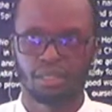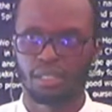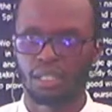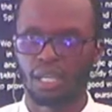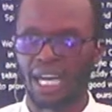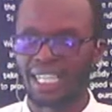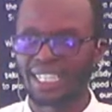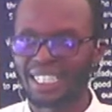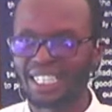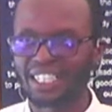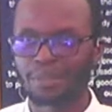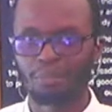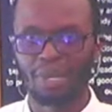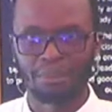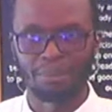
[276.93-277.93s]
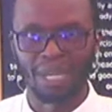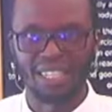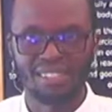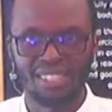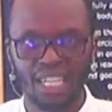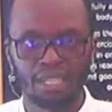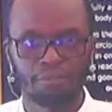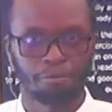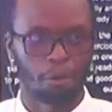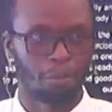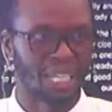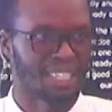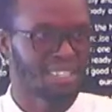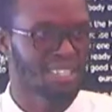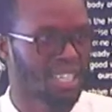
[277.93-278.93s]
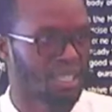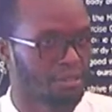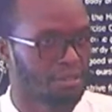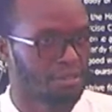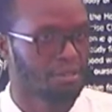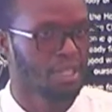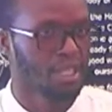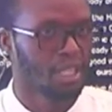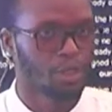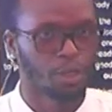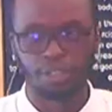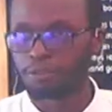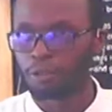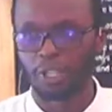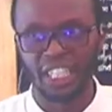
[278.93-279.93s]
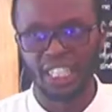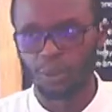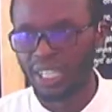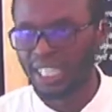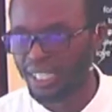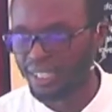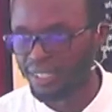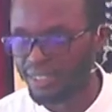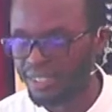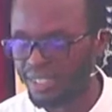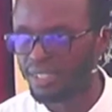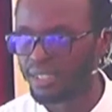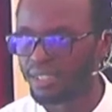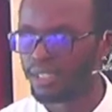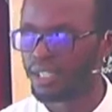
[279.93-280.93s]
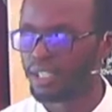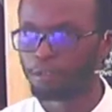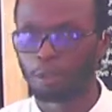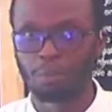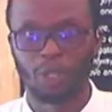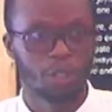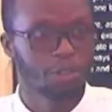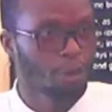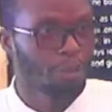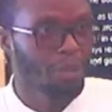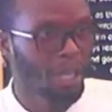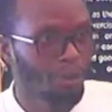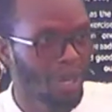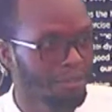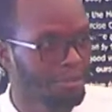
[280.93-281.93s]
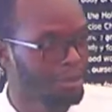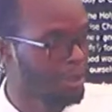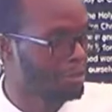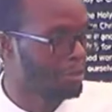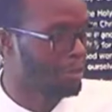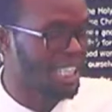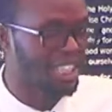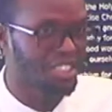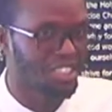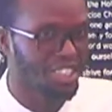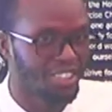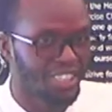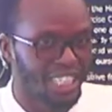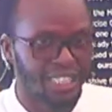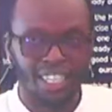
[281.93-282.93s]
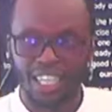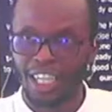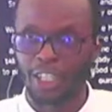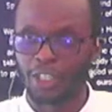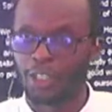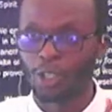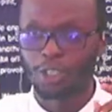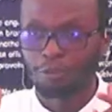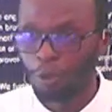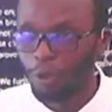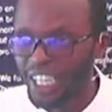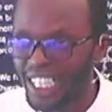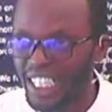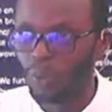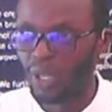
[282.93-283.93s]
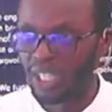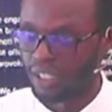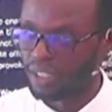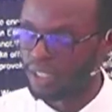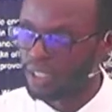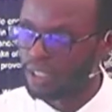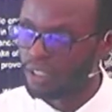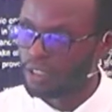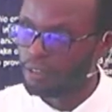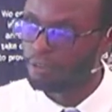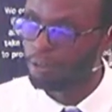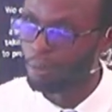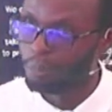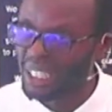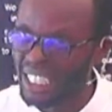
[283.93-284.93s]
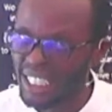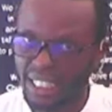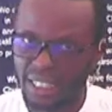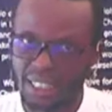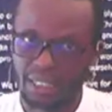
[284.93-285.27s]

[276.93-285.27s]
I did it by myself, for myself, not for anyone else. Not for my wife, not for my children, not for anyone, for me.